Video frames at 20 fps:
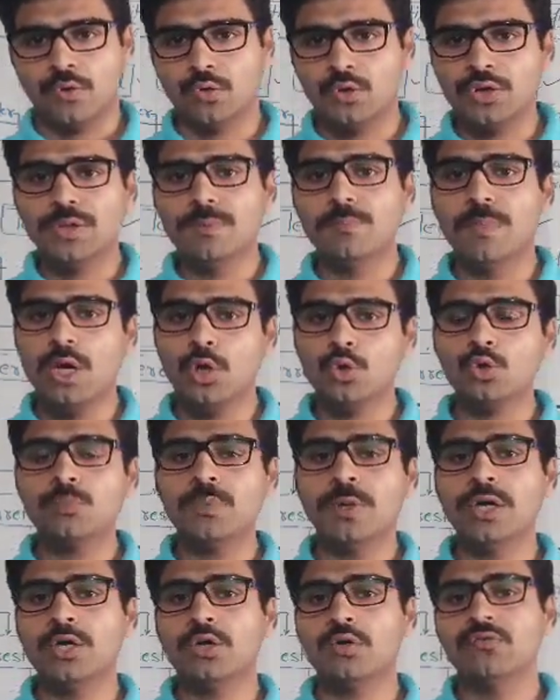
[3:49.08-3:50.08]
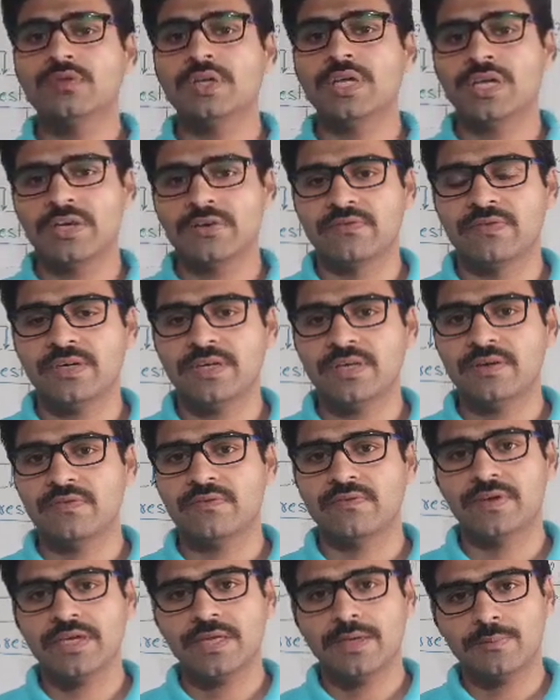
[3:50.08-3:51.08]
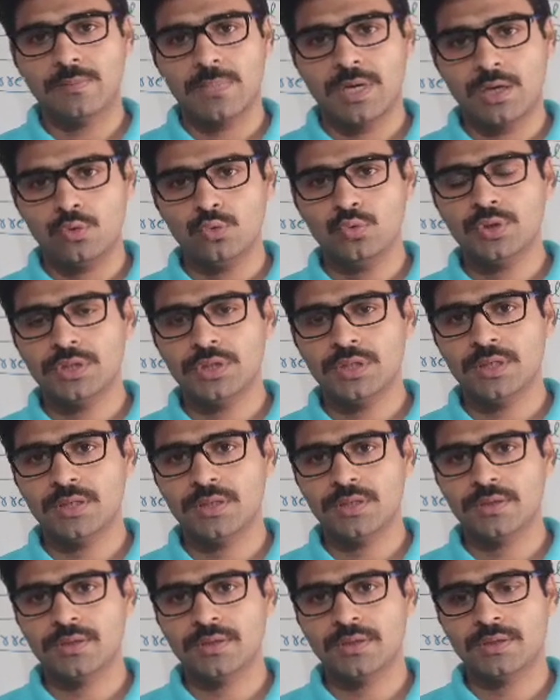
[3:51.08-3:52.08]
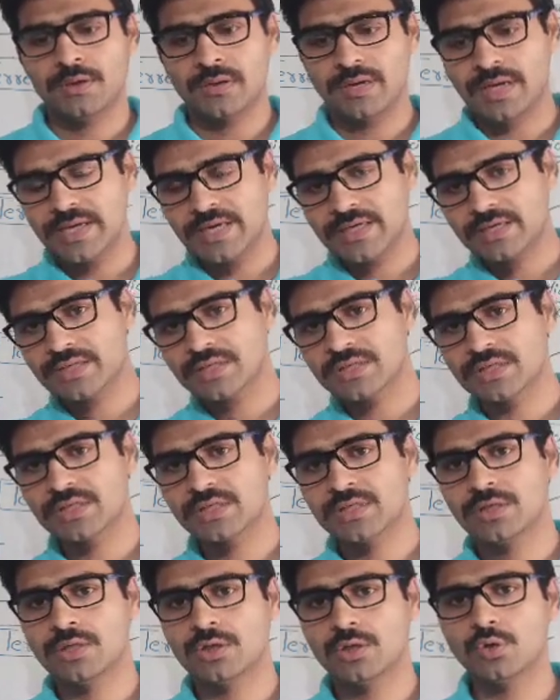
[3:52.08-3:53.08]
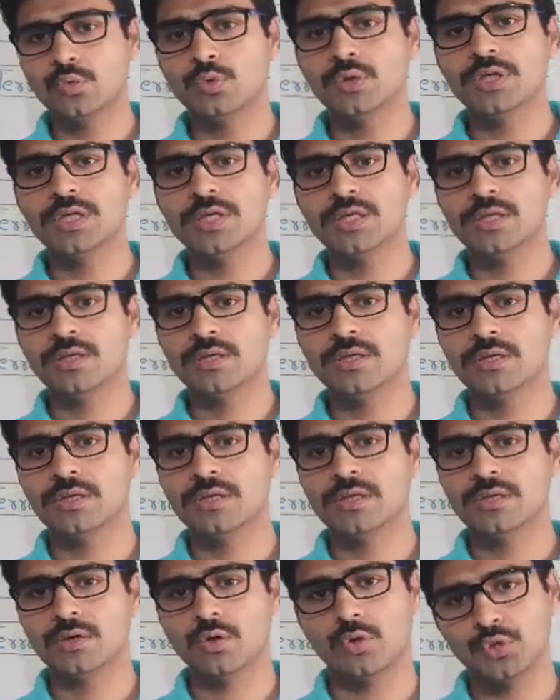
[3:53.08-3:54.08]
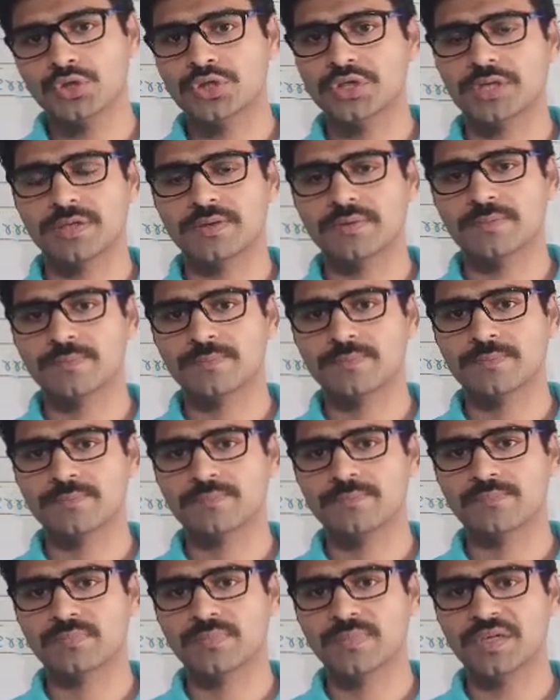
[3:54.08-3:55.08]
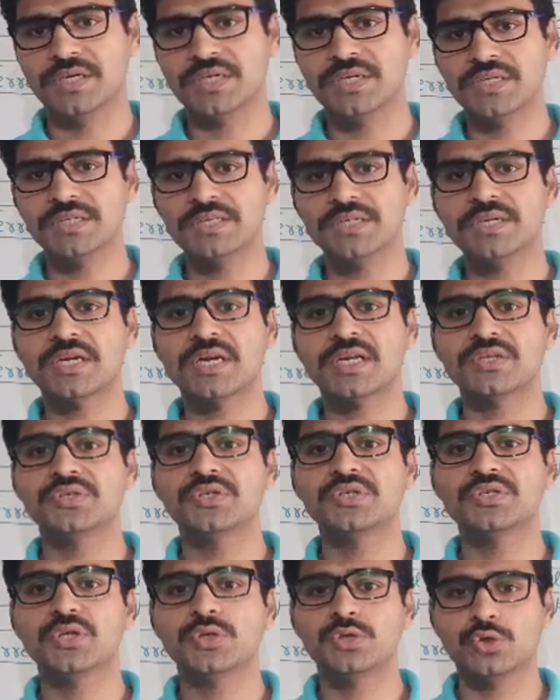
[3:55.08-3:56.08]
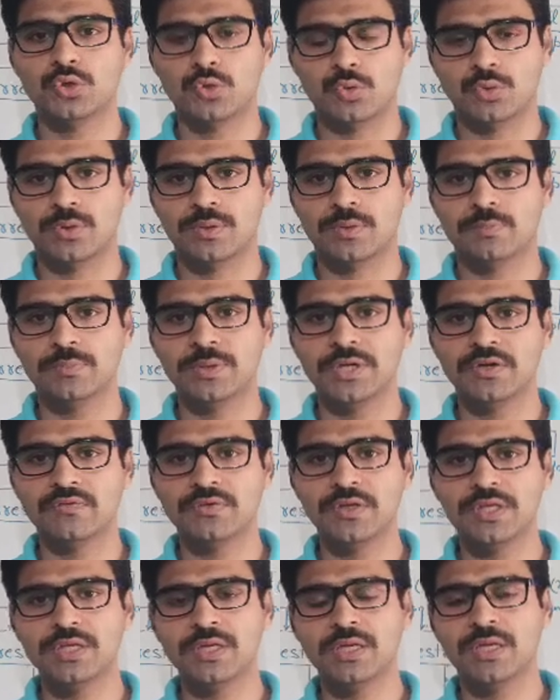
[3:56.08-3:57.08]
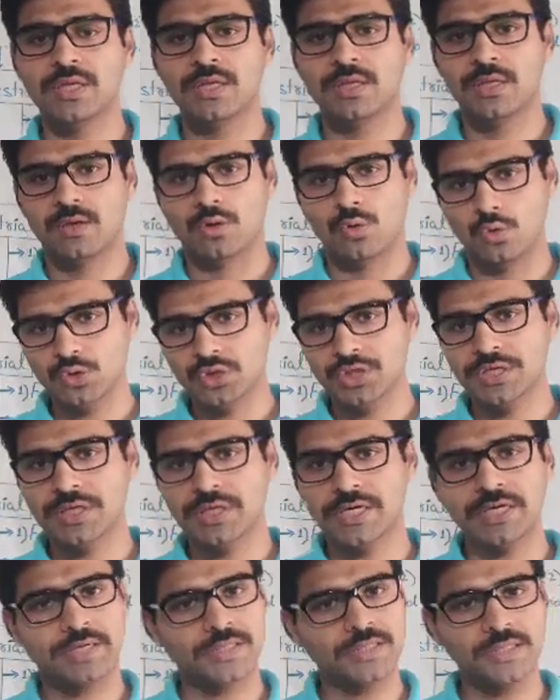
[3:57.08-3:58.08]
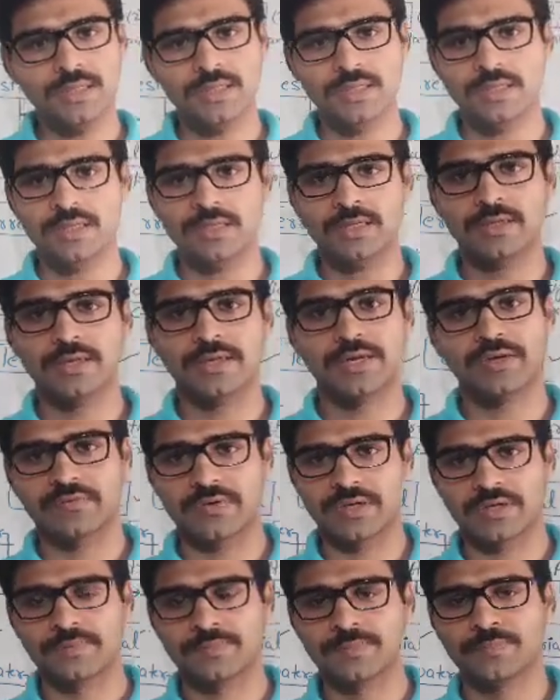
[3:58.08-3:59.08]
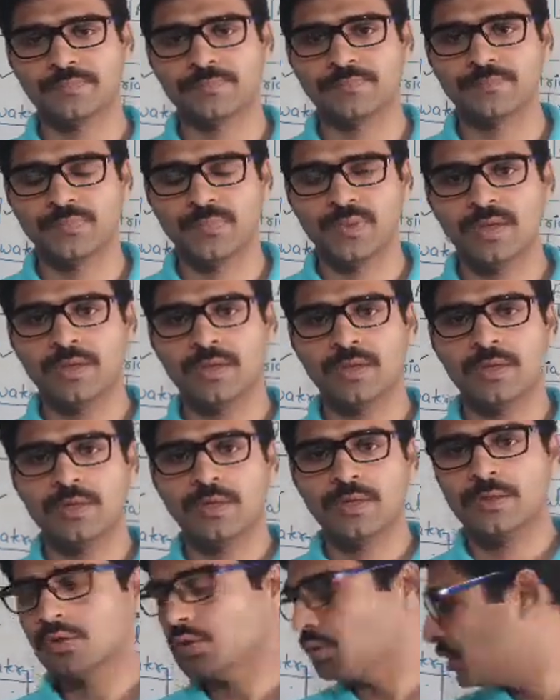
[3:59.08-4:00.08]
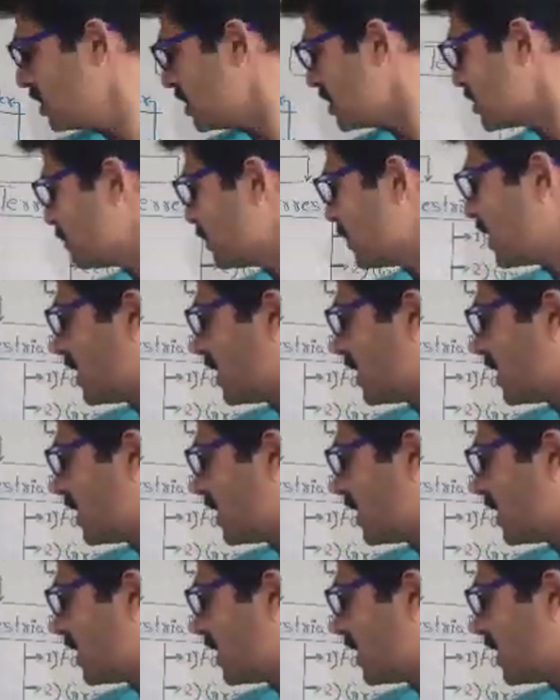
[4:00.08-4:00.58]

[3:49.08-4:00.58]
or the mouth part of the river where mouth connects to the ocean. It is a transition zone between ocean and the river. So this